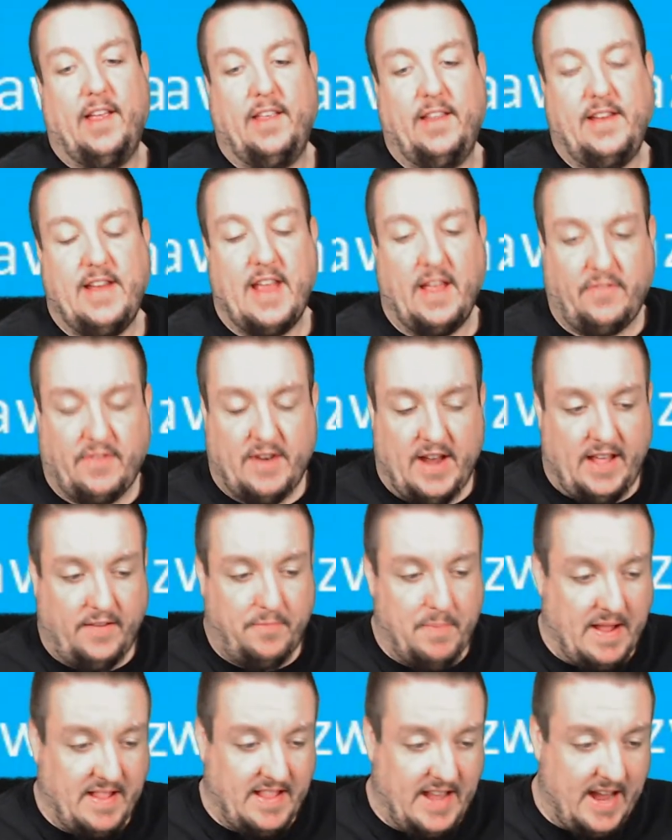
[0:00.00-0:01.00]
yesterday
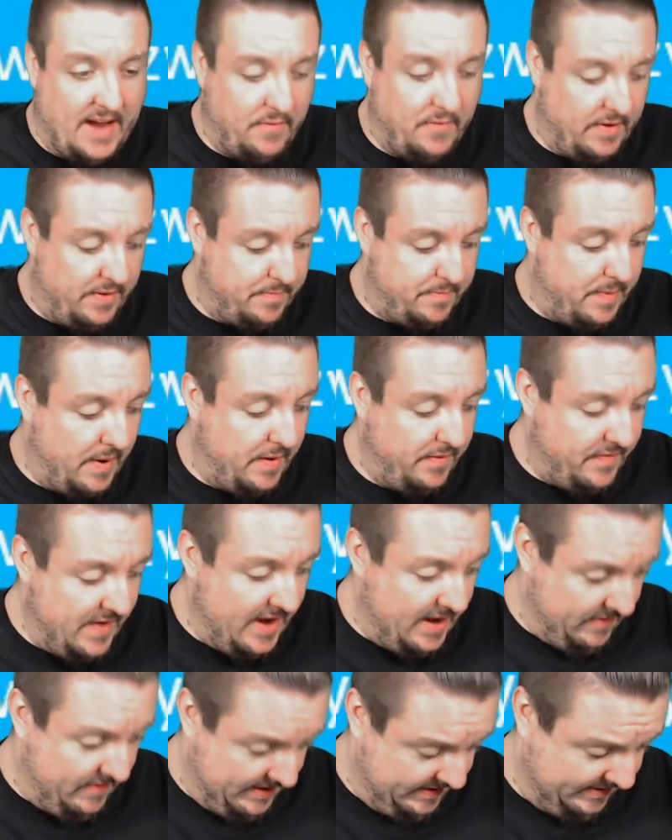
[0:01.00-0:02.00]
spent time with both
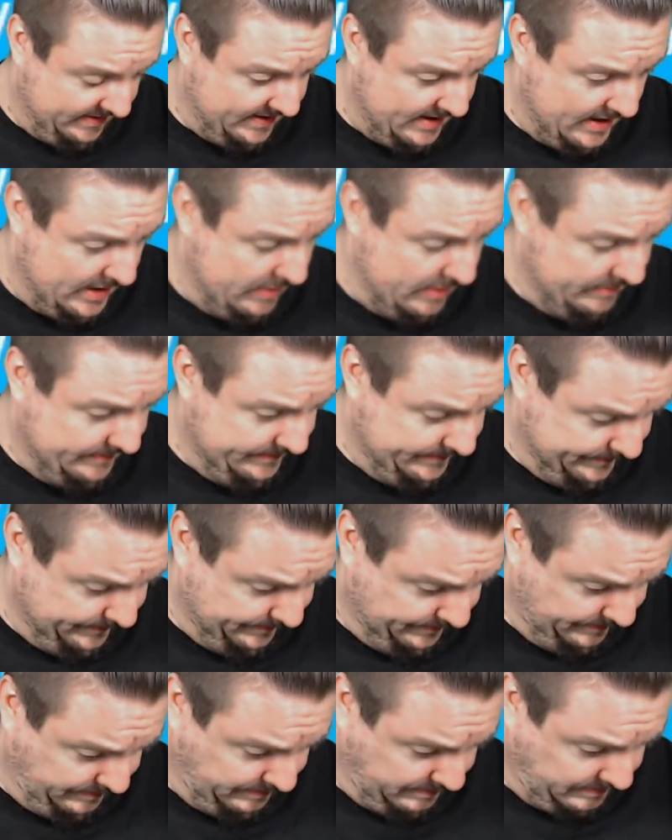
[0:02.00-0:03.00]
families, so
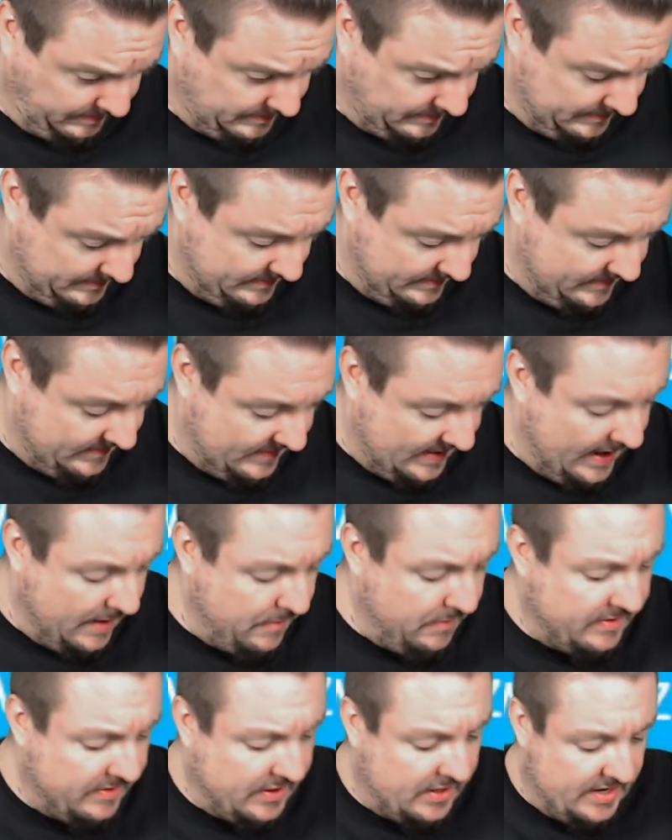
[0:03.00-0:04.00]
it
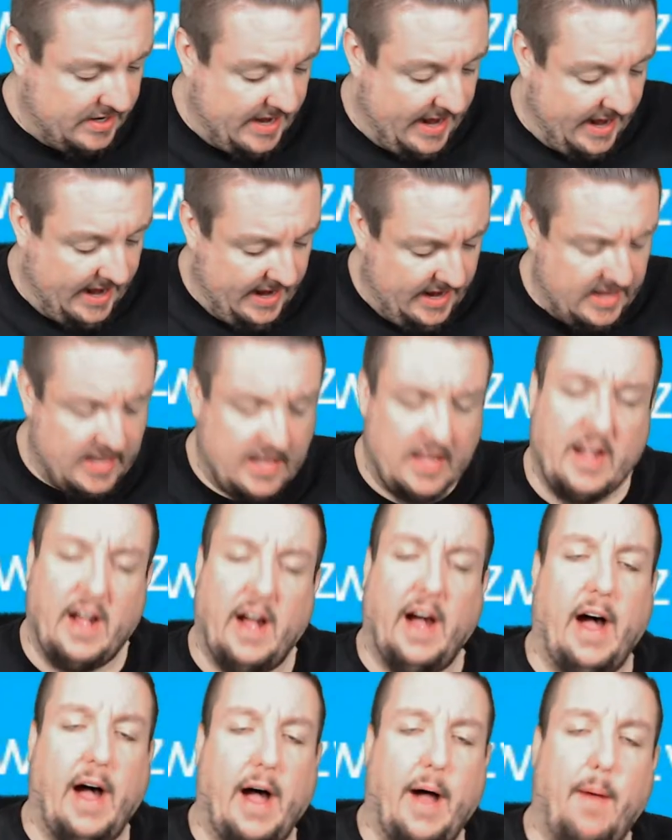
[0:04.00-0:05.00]
was a good day.
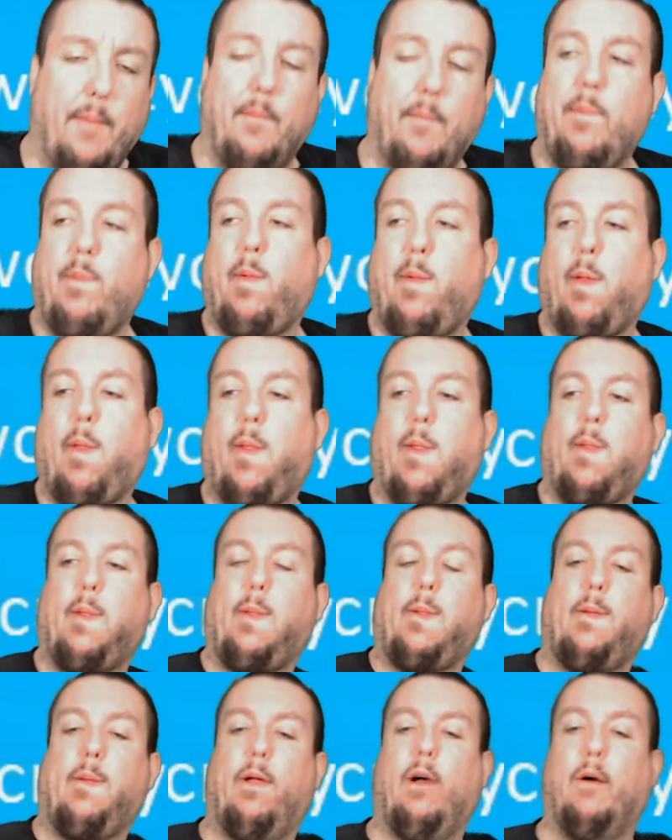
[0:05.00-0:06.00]
Um,
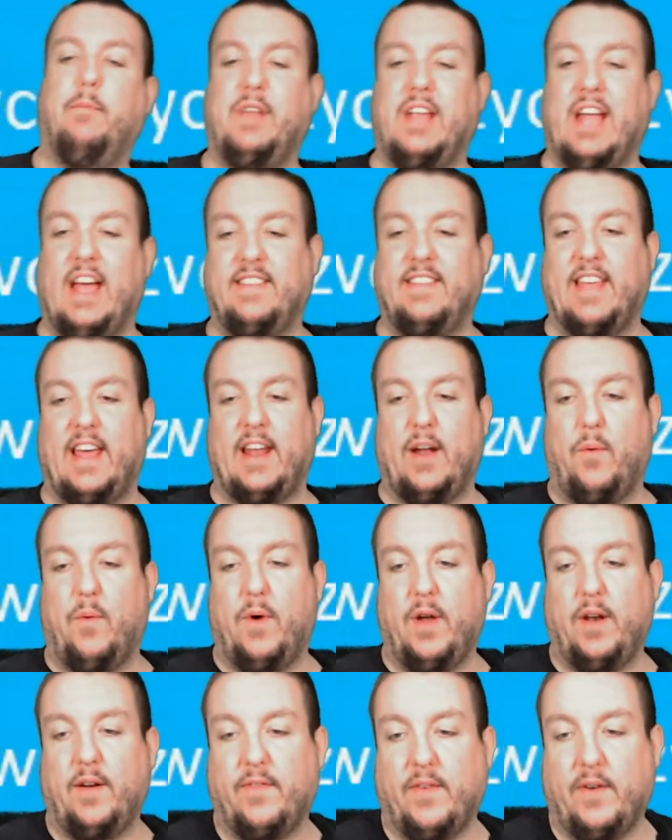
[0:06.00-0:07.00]
hope you guys had a
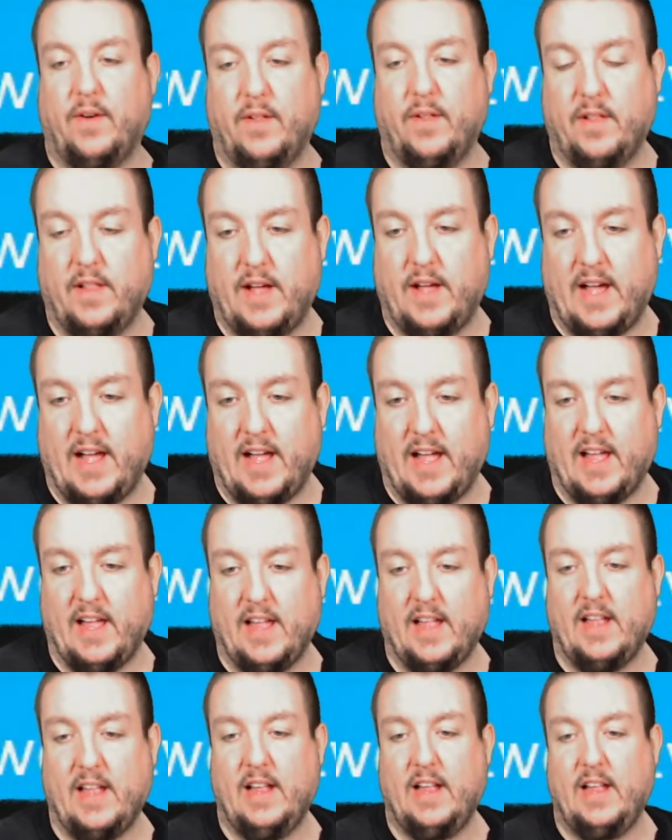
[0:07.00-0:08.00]
wonderful. Uh,
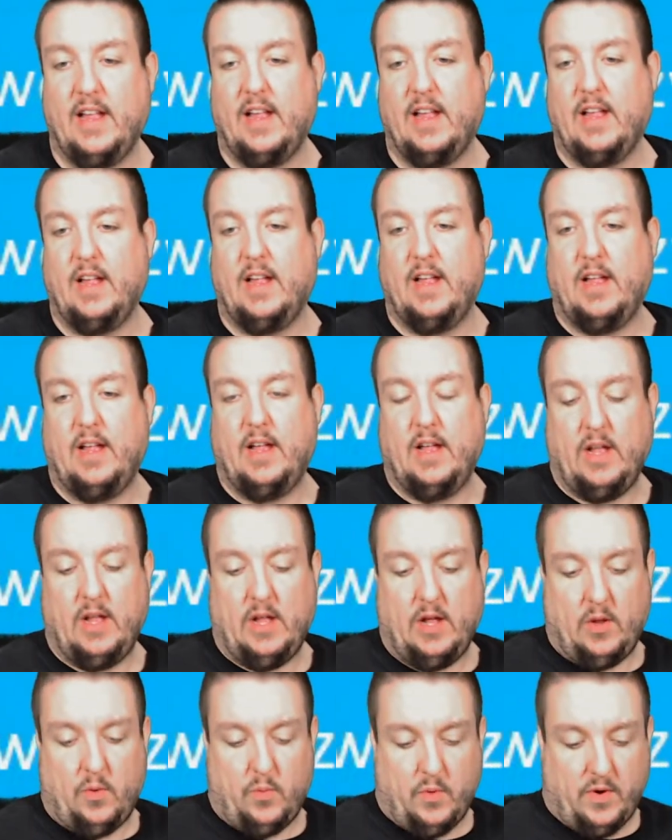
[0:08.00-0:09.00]

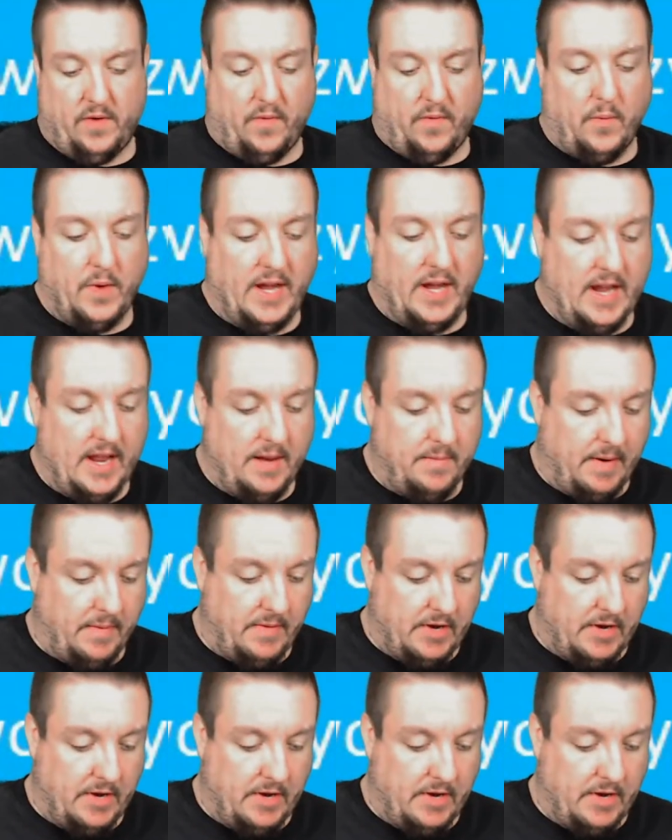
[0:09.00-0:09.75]
wonderful weekend. Maybe